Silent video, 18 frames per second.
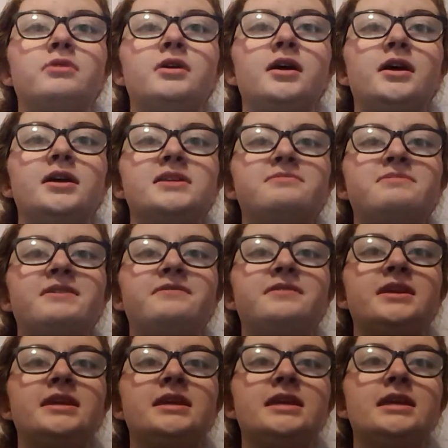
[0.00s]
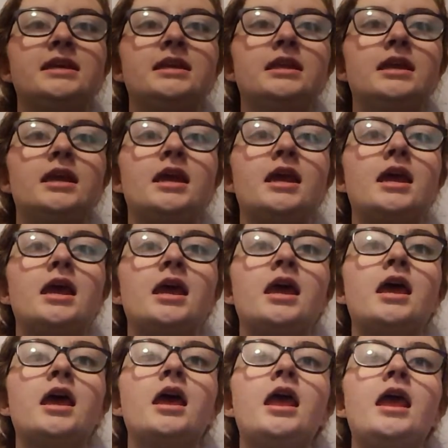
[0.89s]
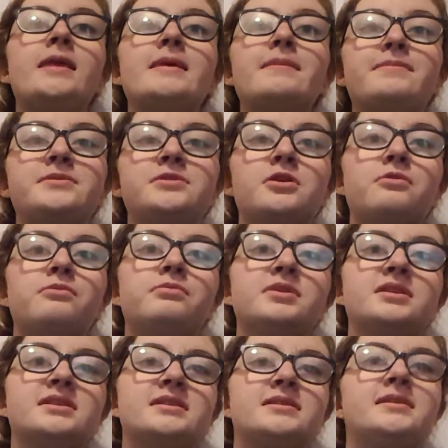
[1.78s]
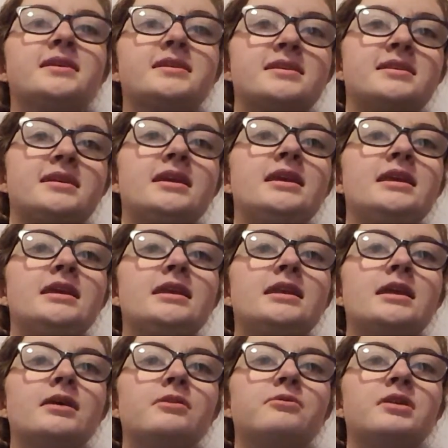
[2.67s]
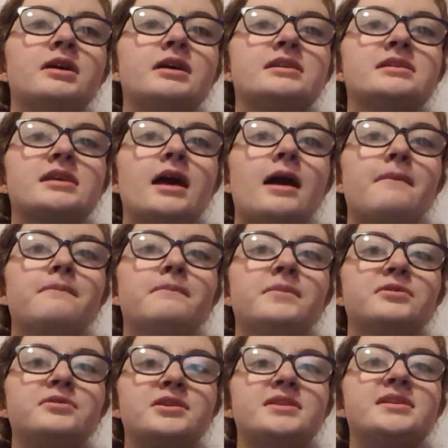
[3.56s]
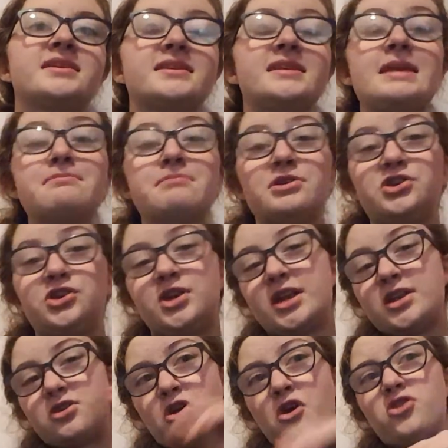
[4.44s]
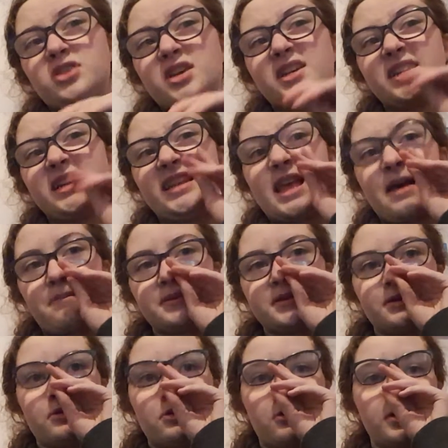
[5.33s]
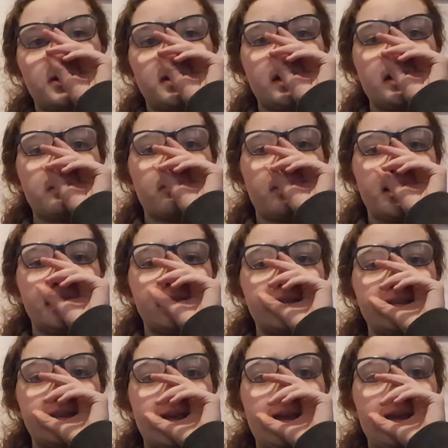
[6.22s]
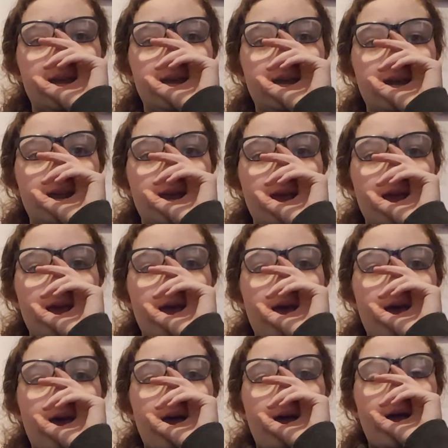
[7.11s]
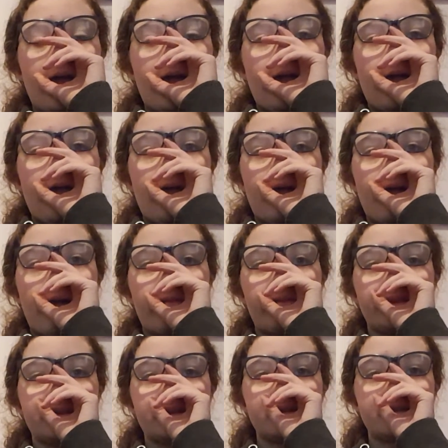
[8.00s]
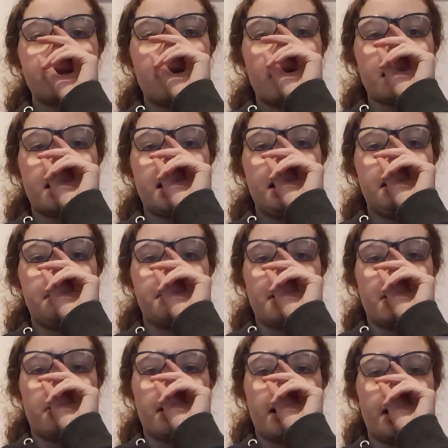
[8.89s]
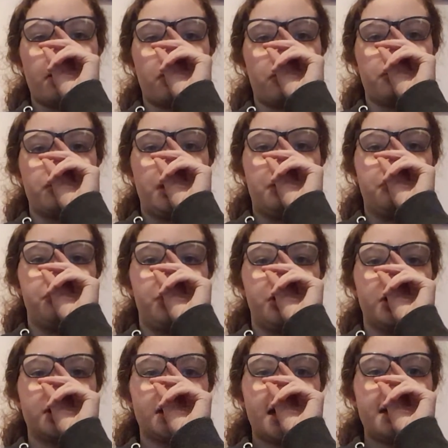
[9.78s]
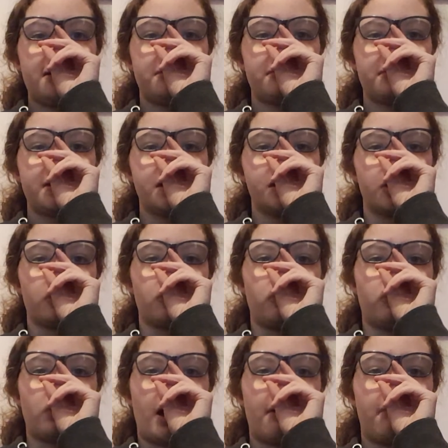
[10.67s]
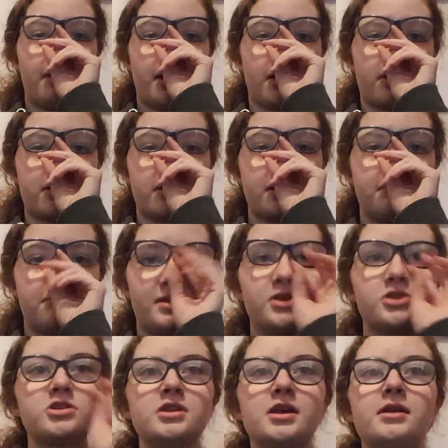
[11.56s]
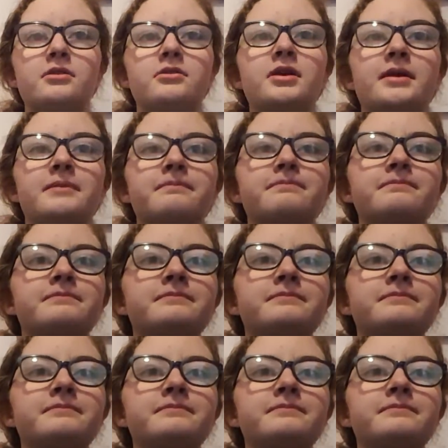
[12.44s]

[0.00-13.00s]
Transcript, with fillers: was 15. The episode was 16, was, um, she was 16, but she did turn 16 in the episode. Of course, this one is saying, this is talking about her in real life, so I'm not going to mention that. Okay.